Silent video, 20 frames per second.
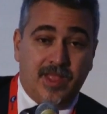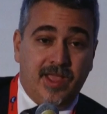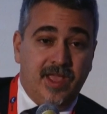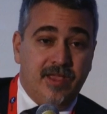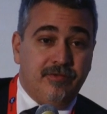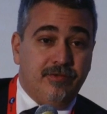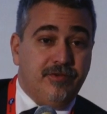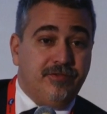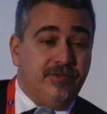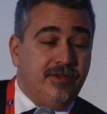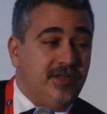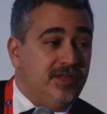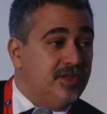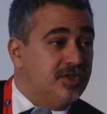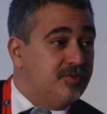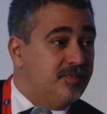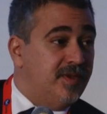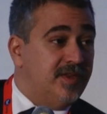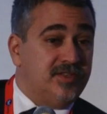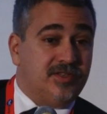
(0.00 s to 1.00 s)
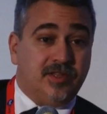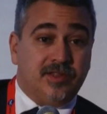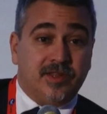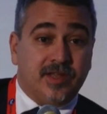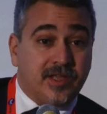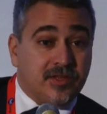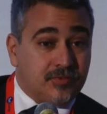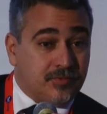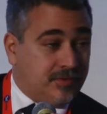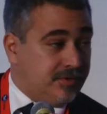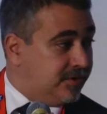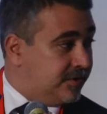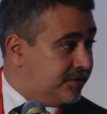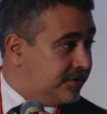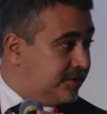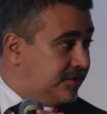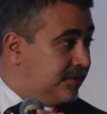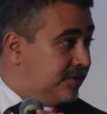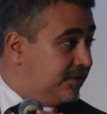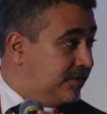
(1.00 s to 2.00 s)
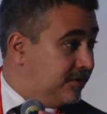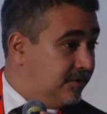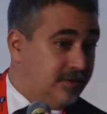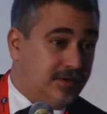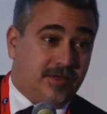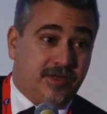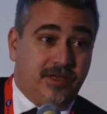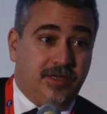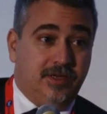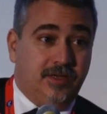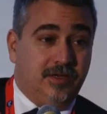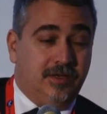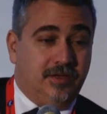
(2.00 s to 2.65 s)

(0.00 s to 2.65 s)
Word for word: Everything is based on networks, okay?